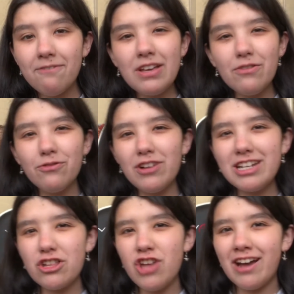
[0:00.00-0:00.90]
feel free
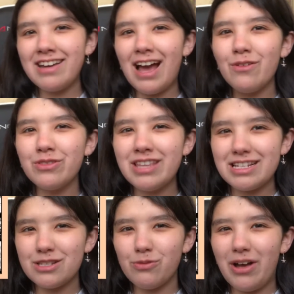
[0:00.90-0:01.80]
to check out
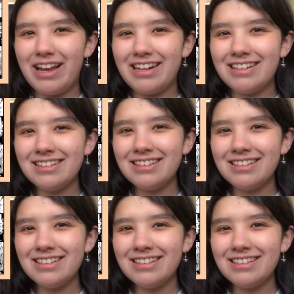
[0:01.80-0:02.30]
this one.